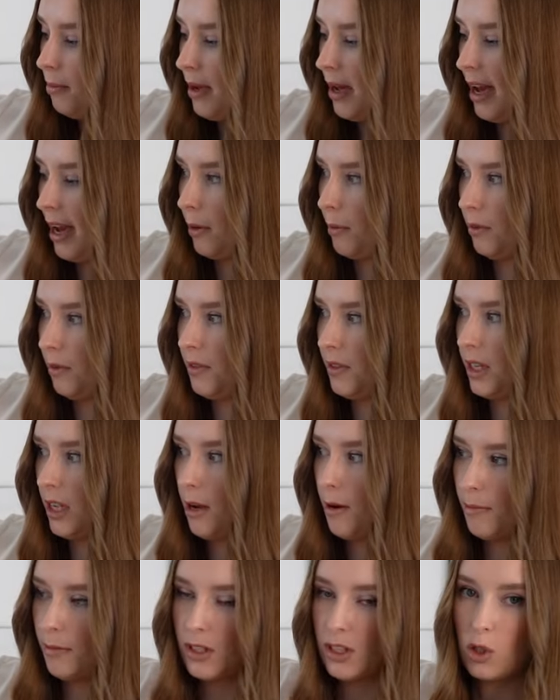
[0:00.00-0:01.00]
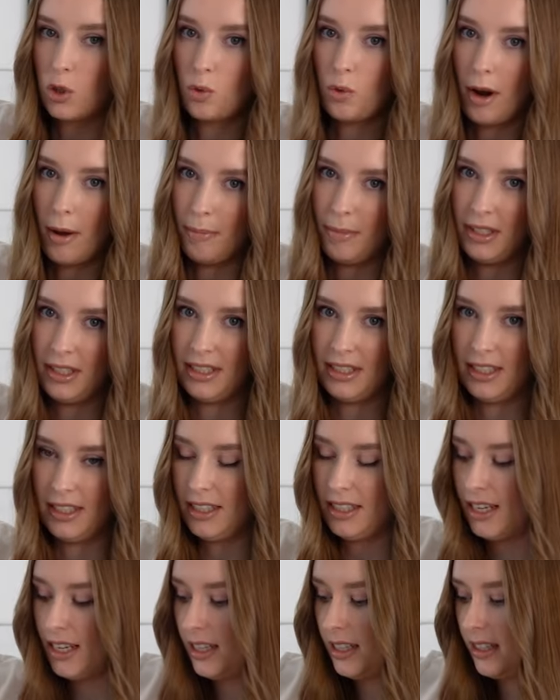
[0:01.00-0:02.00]
bag with some strappy
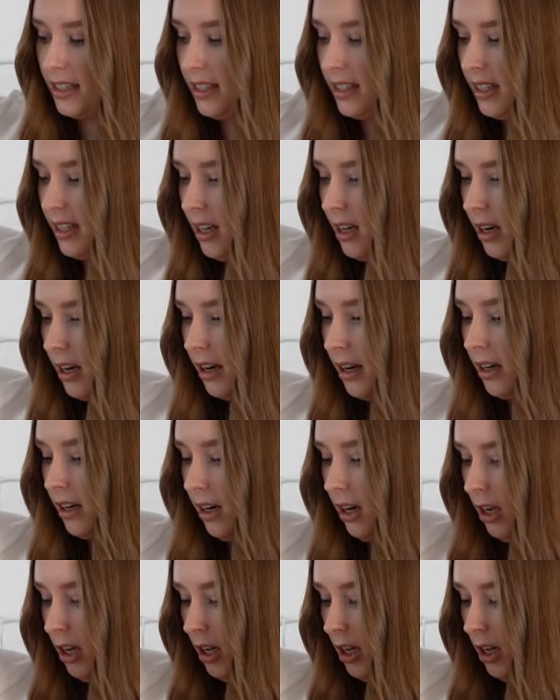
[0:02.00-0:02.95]
details here.